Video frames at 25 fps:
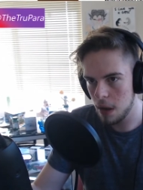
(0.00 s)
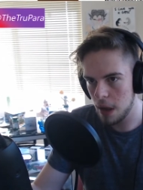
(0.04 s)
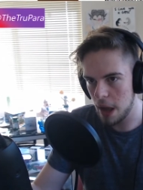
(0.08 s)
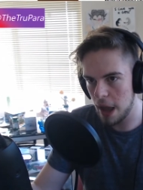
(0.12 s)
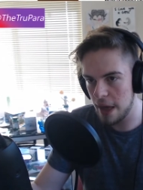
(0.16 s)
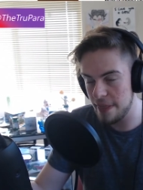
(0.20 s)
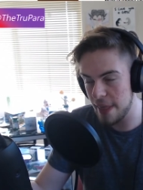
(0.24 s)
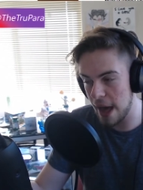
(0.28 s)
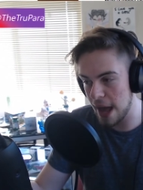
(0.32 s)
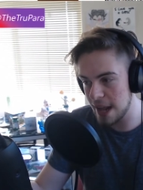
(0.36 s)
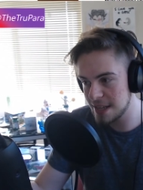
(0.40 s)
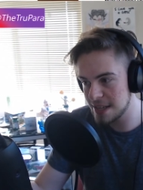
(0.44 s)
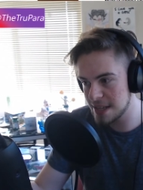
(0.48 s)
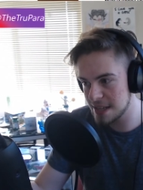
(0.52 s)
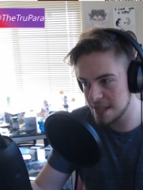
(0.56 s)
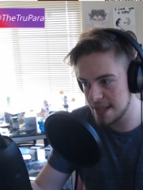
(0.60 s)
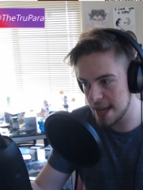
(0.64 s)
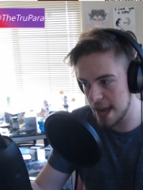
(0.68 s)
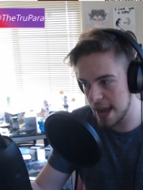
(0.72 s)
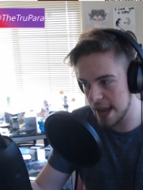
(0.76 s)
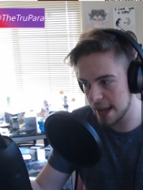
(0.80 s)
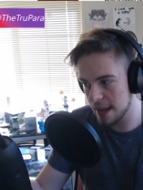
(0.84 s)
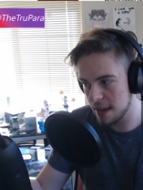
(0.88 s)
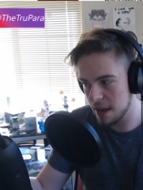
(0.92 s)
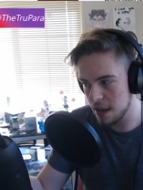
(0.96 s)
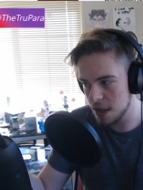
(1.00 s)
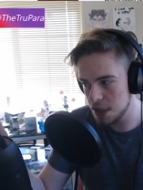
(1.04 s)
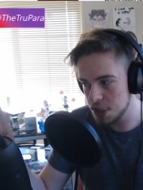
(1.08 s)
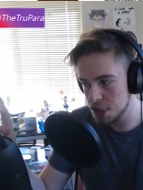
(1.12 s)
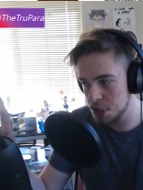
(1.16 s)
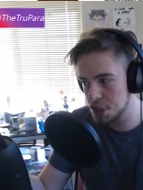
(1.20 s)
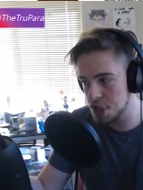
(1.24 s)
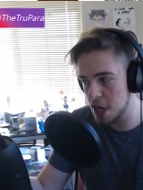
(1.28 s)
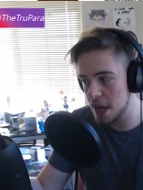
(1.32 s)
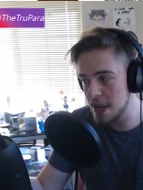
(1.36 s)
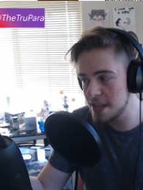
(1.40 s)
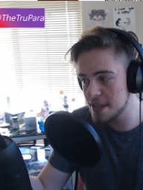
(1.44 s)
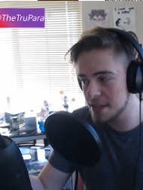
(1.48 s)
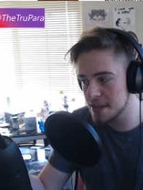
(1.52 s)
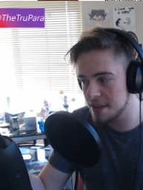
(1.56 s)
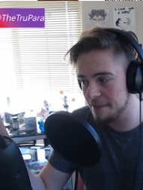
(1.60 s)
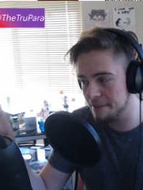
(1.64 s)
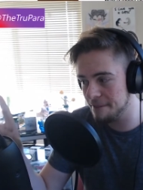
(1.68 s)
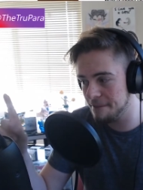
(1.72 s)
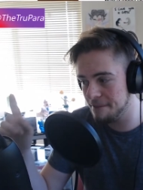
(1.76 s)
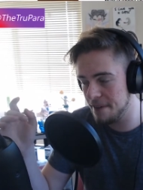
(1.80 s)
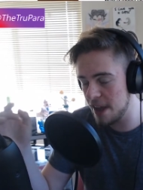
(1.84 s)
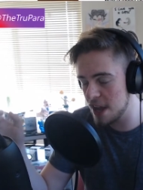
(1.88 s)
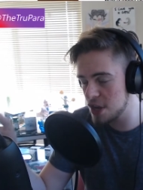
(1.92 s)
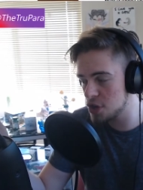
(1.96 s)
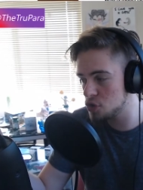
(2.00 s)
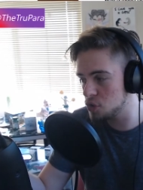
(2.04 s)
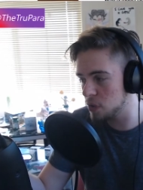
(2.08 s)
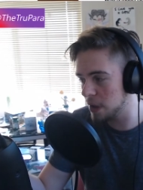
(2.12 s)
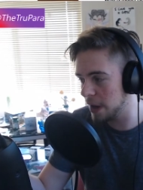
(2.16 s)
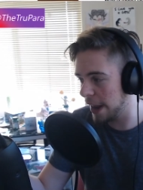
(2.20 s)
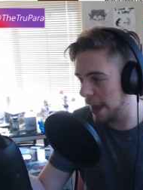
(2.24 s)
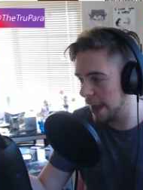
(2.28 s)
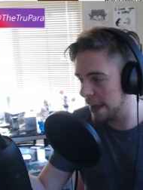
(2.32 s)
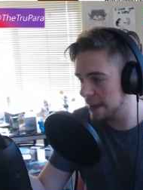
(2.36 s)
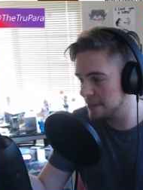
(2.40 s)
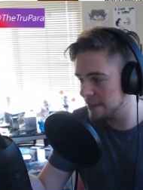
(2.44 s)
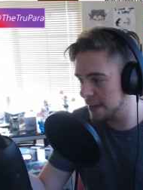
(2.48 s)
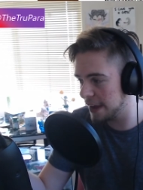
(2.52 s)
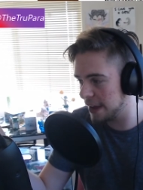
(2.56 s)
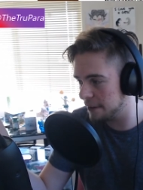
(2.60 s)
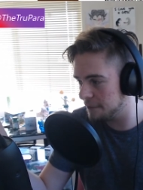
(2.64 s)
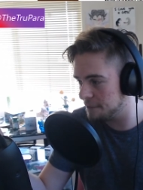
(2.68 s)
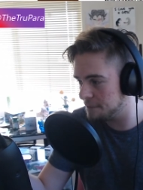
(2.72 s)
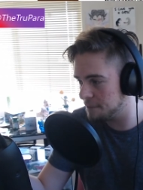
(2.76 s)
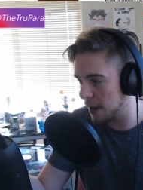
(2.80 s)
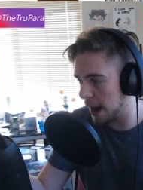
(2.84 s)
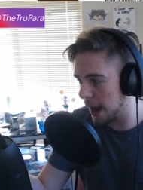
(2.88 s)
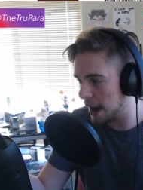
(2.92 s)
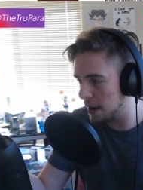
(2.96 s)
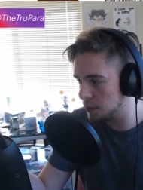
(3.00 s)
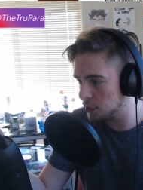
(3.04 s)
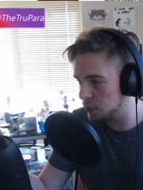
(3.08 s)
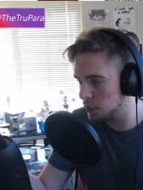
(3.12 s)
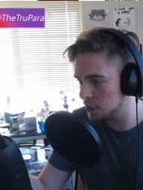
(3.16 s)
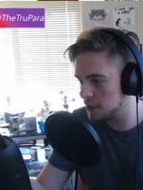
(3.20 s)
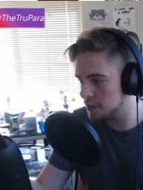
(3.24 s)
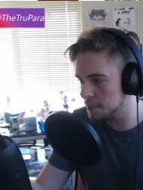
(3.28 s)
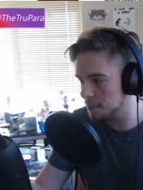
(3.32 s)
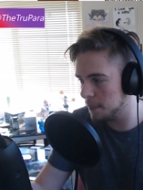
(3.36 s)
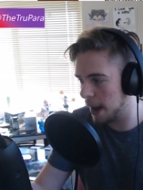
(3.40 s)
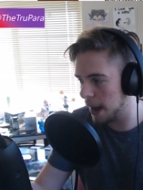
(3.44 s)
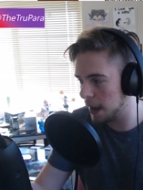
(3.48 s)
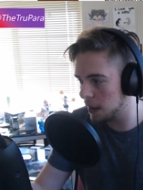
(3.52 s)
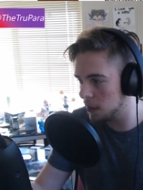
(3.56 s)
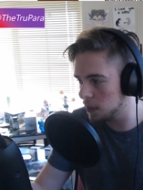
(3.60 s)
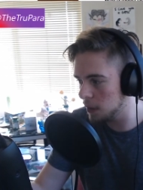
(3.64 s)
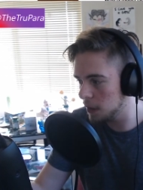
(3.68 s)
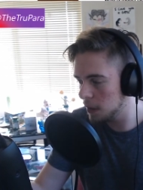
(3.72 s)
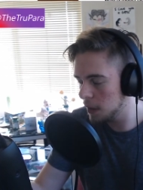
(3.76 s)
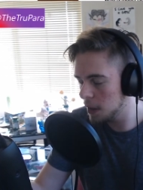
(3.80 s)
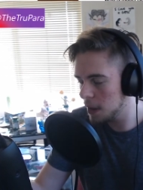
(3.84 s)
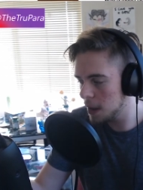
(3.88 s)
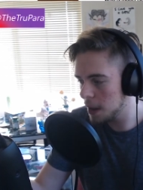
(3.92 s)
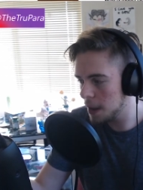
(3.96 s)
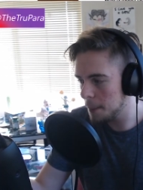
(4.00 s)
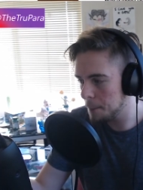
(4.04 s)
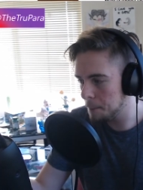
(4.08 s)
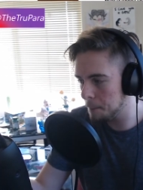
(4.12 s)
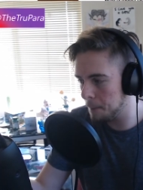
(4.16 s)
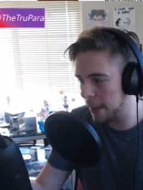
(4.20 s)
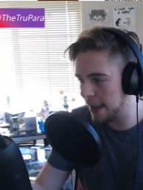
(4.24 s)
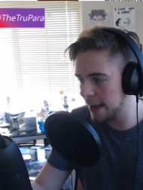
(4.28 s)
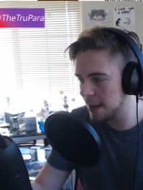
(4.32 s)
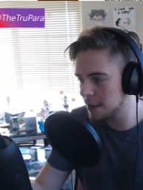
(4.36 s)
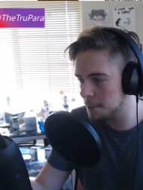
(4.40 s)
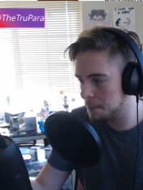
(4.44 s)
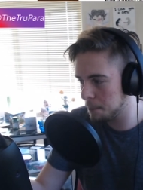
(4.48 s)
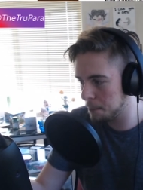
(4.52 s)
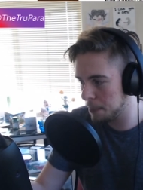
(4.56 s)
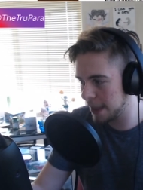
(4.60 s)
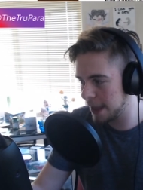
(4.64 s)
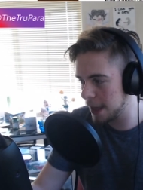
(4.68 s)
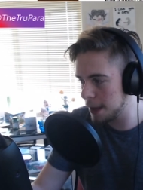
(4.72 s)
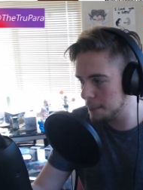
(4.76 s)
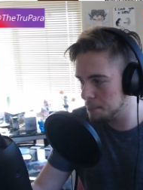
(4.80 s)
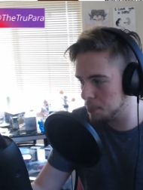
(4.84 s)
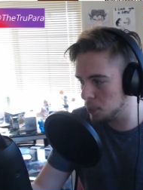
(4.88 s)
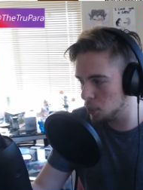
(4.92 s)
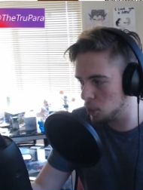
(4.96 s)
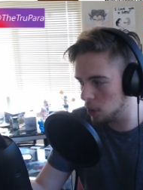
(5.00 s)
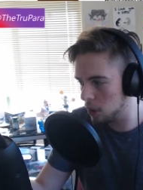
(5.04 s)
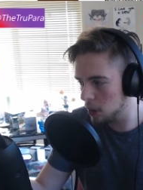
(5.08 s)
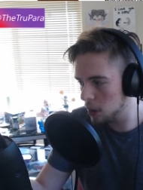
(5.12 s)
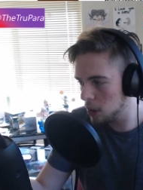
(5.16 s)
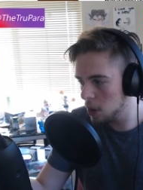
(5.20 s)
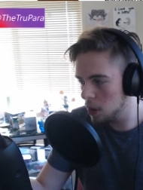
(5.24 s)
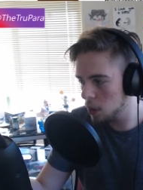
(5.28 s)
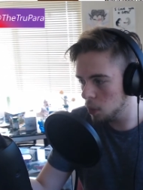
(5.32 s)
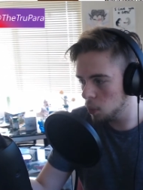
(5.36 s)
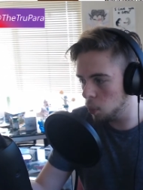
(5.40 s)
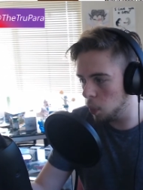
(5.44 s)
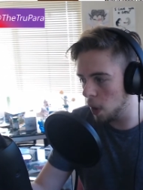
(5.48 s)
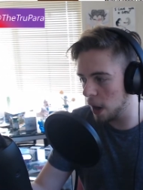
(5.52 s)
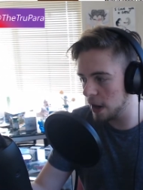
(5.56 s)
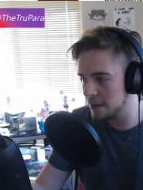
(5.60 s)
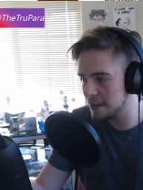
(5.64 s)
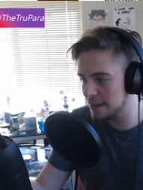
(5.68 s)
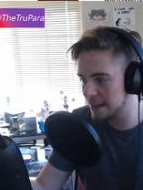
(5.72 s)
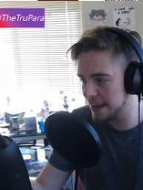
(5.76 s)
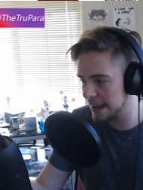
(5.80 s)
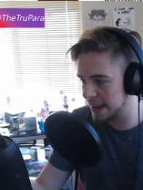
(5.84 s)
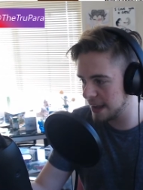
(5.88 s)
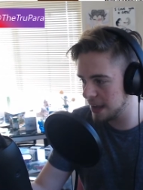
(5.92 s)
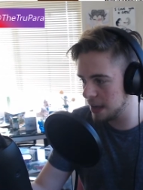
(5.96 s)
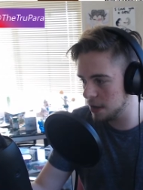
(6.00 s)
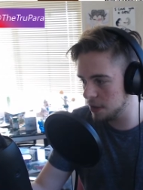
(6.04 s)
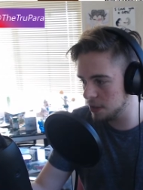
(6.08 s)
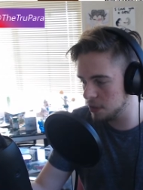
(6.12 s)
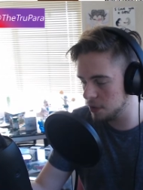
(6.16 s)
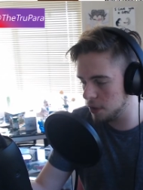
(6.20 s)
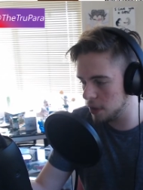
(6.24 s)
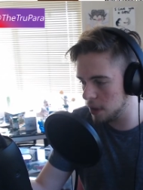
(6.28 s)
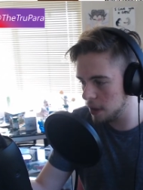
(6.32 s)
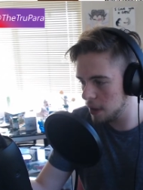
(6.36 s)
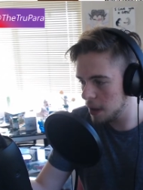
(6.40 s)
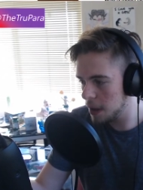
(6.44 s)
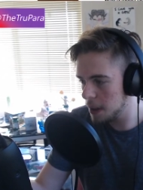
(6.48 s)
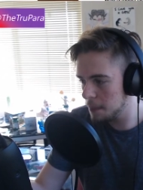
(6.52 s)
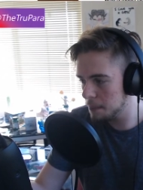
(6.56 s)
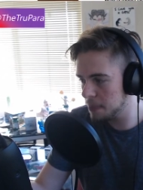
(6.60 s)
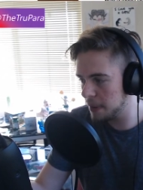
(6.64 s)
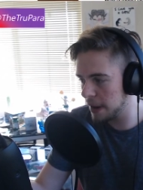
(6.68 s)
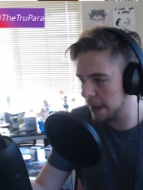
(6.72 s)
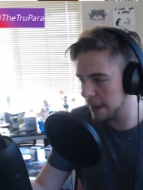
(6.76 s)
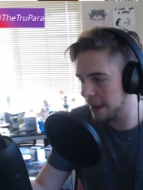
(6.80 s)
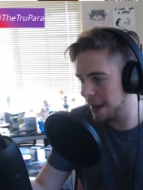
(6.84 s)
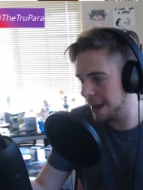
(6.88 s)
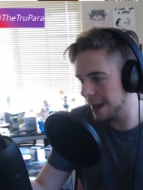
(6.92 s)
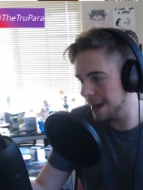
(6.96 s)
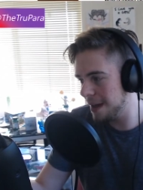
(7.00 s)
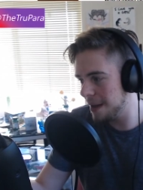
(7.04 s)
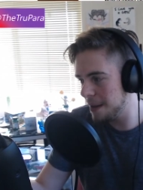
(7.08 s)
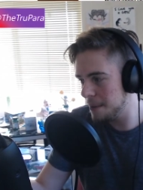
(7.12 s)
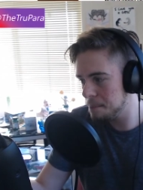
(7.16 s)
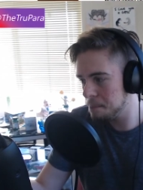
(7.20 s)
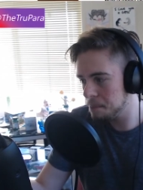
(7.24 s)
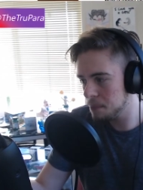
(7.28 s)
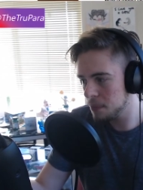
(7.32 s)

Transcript: And that's the thing. Just visualizing a frown or a smile makes people want to either be like, eh,